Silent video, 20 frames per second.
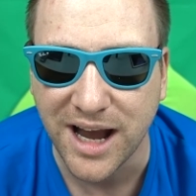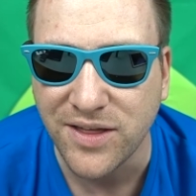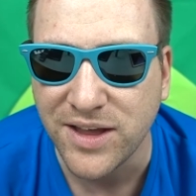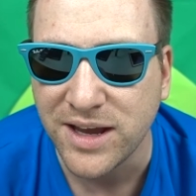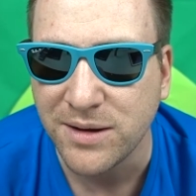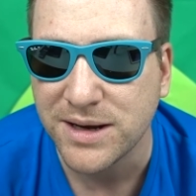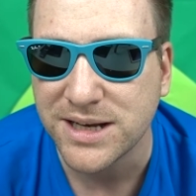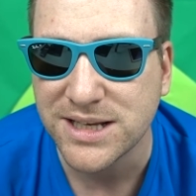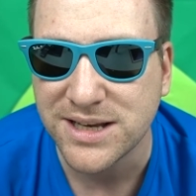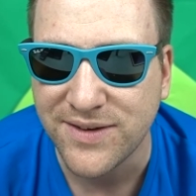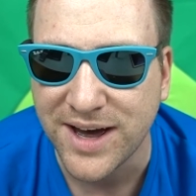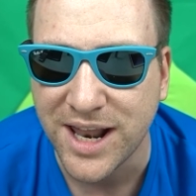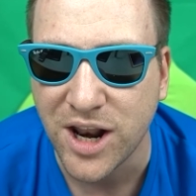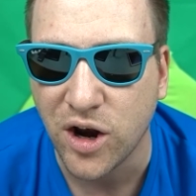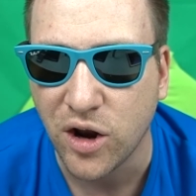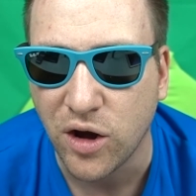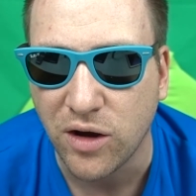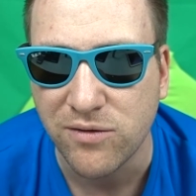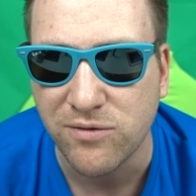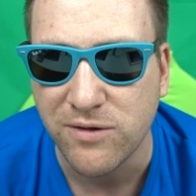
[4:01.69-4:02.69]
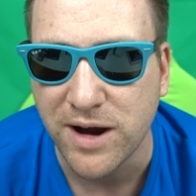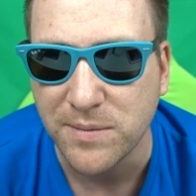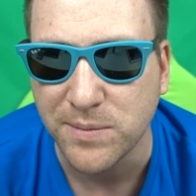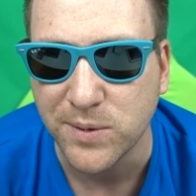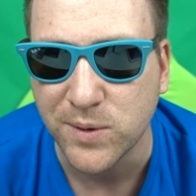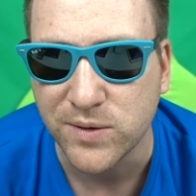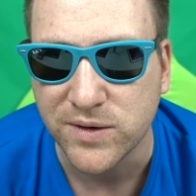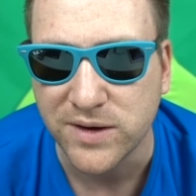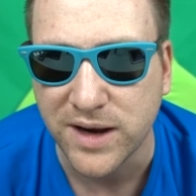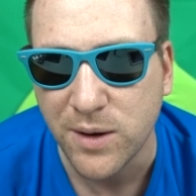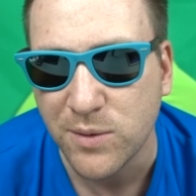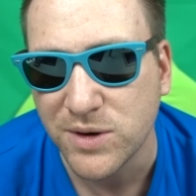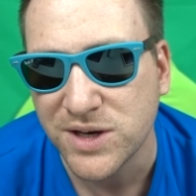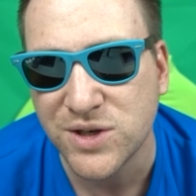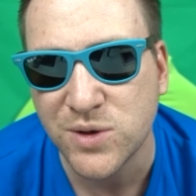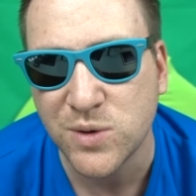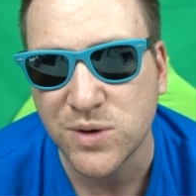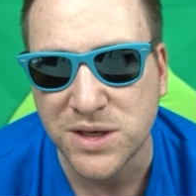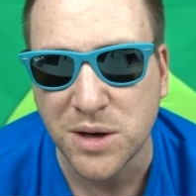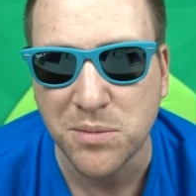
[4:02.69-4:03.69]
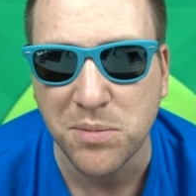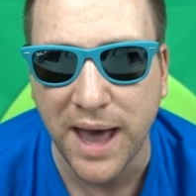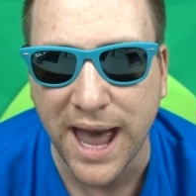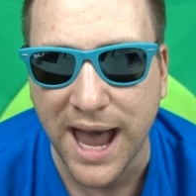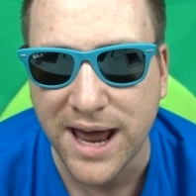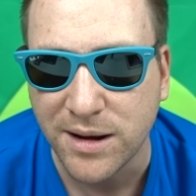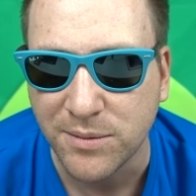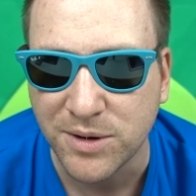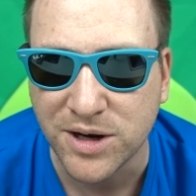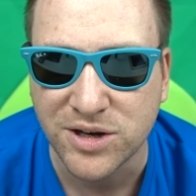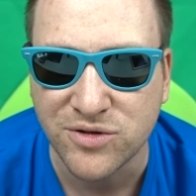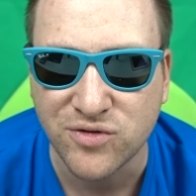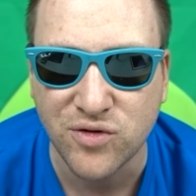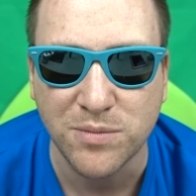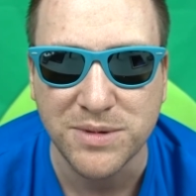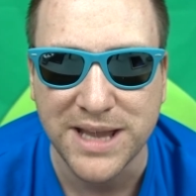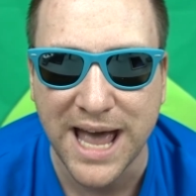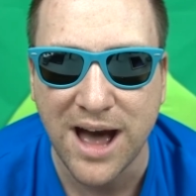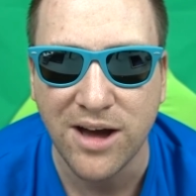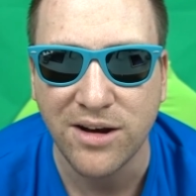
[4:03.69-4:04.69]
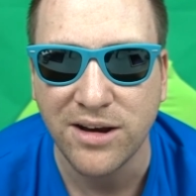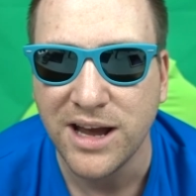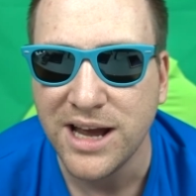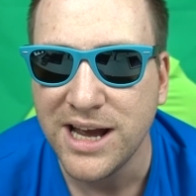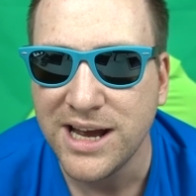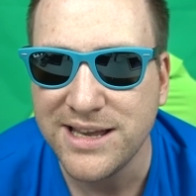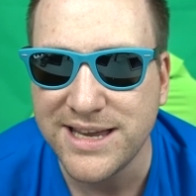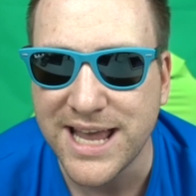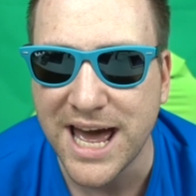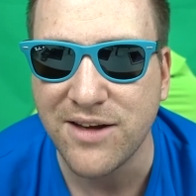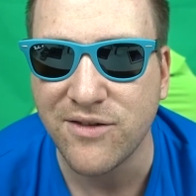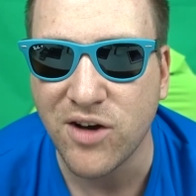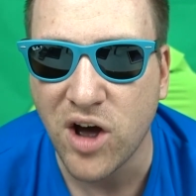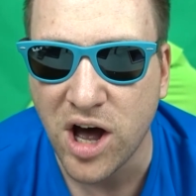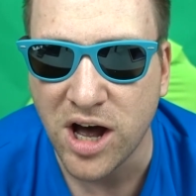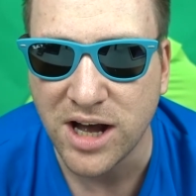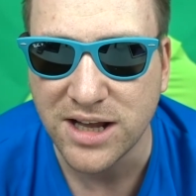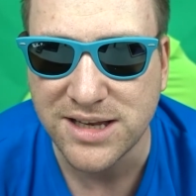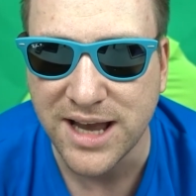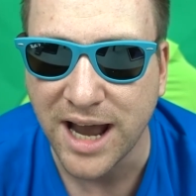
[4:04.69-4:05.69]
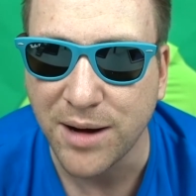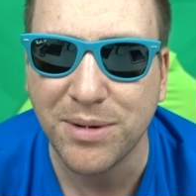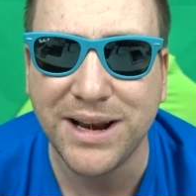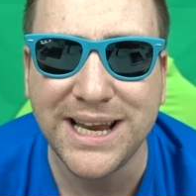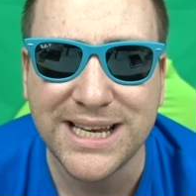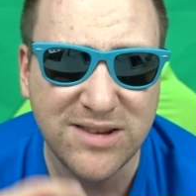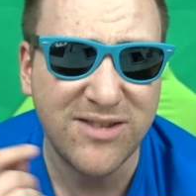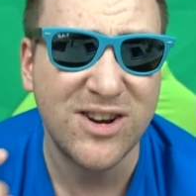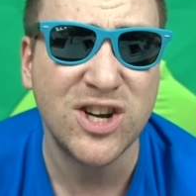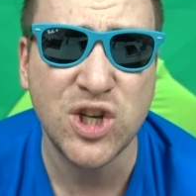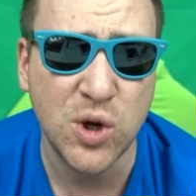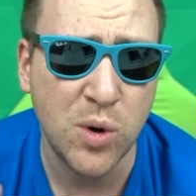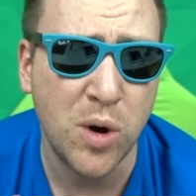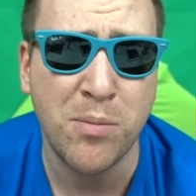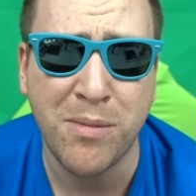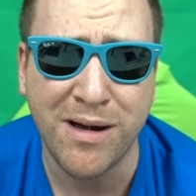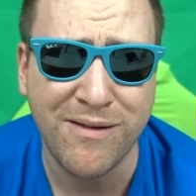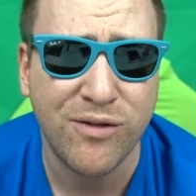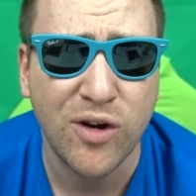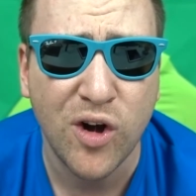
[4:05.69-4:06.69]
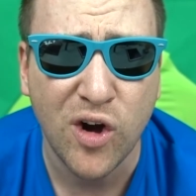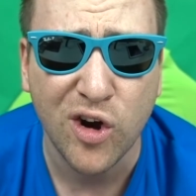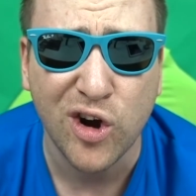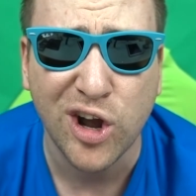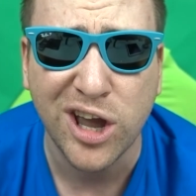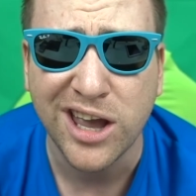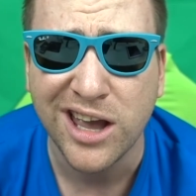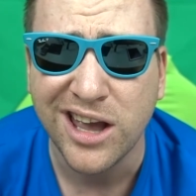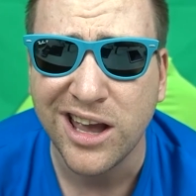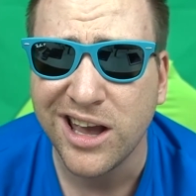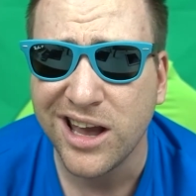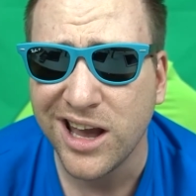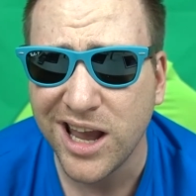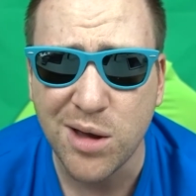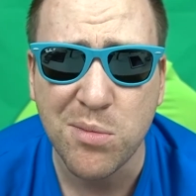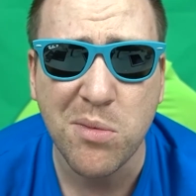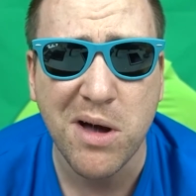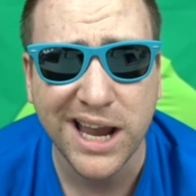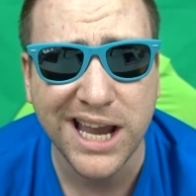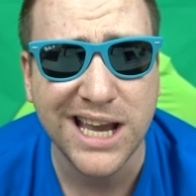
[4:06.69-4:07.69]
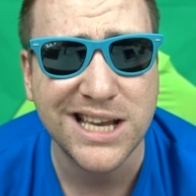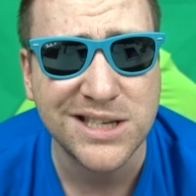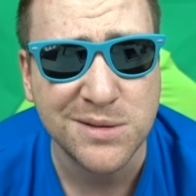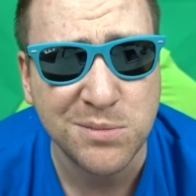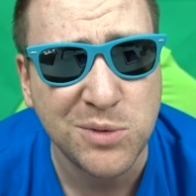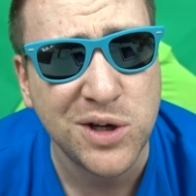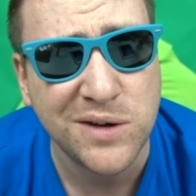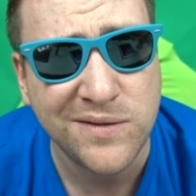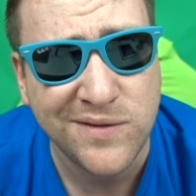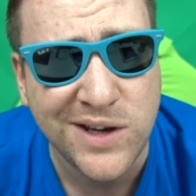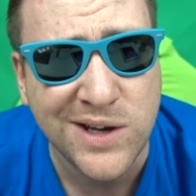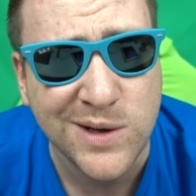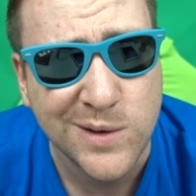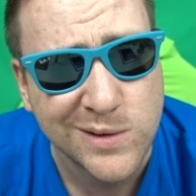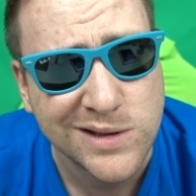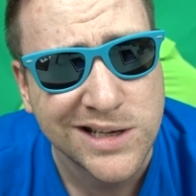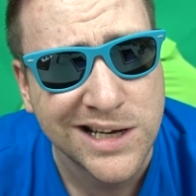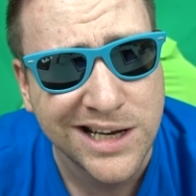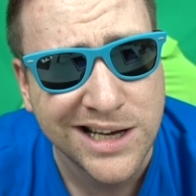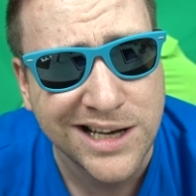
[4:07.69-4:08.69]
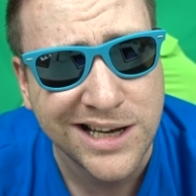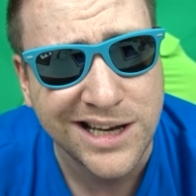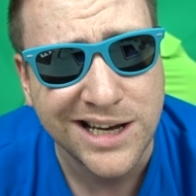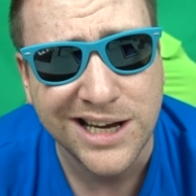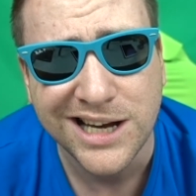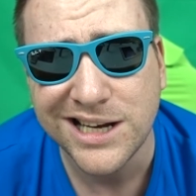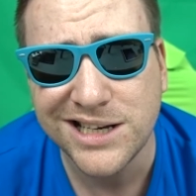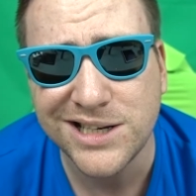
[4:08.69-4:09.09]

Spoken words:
I think because I've had a lot of Red Bull today, which is also bad. I'm going to drop down dead of a heart attack. But at least if I do it on my vlog, it might get some good views, huh?